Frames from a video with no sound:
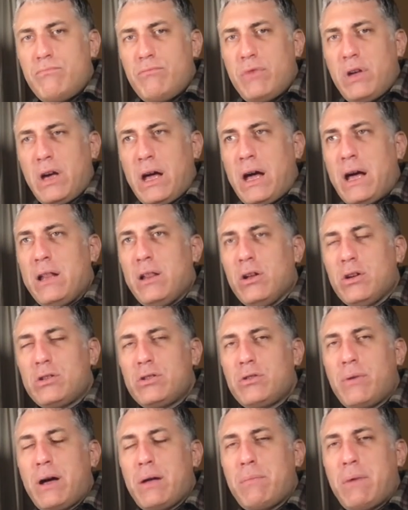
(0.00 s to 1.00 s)
And I looked
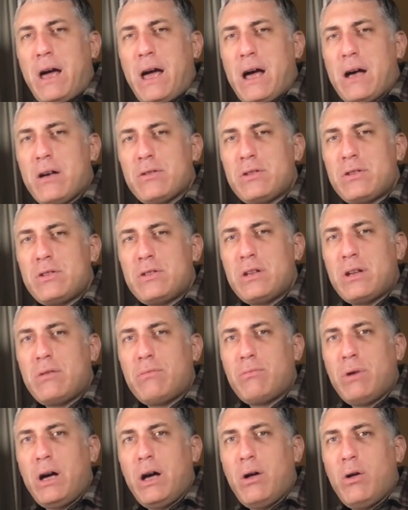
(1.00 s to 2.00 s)
around my house and said,
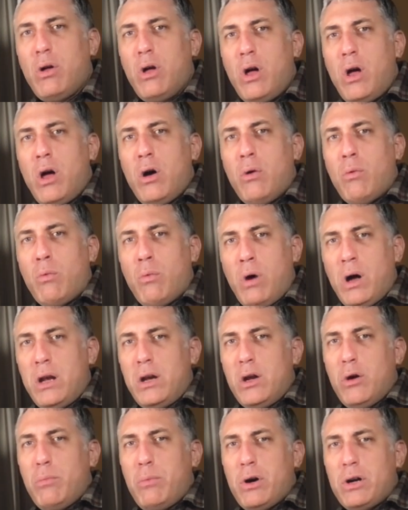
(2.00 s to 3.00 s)
Well, what
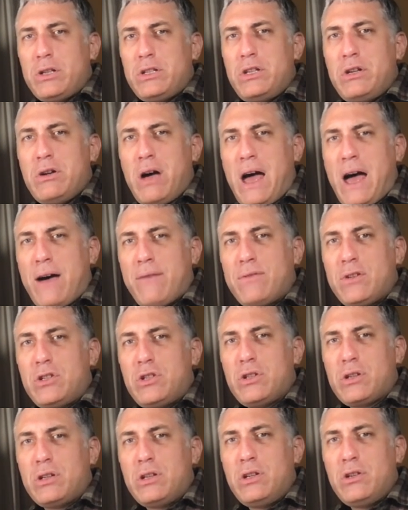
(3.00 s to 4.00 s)
notebook do you have that
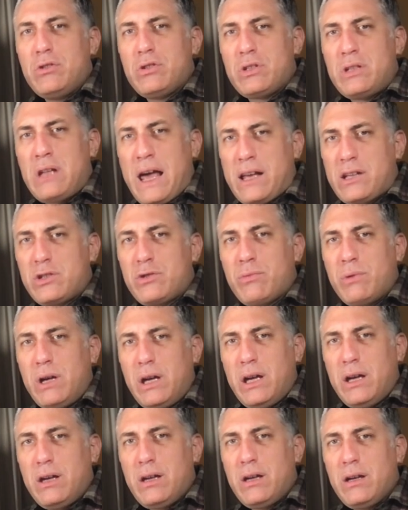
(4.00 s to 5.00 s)
you can use next
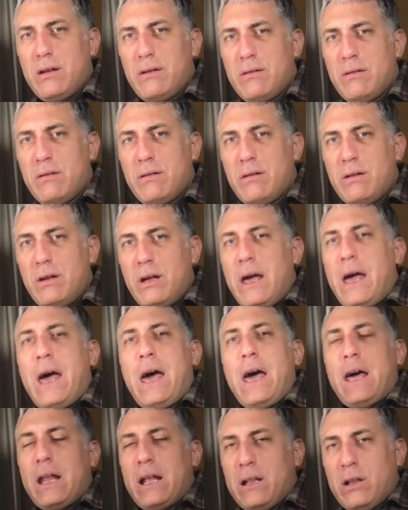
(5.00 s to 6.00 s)
week?
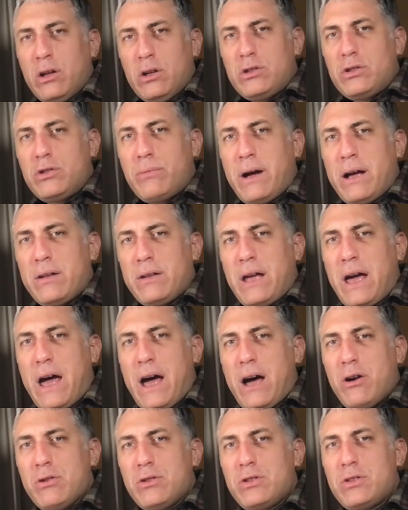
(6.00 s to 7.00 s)
And I looked around the
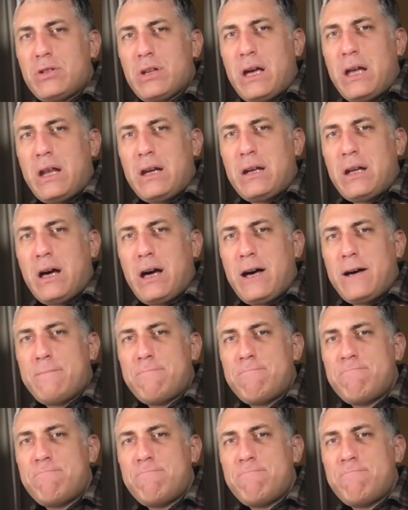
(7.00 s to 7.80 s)
house and, uh,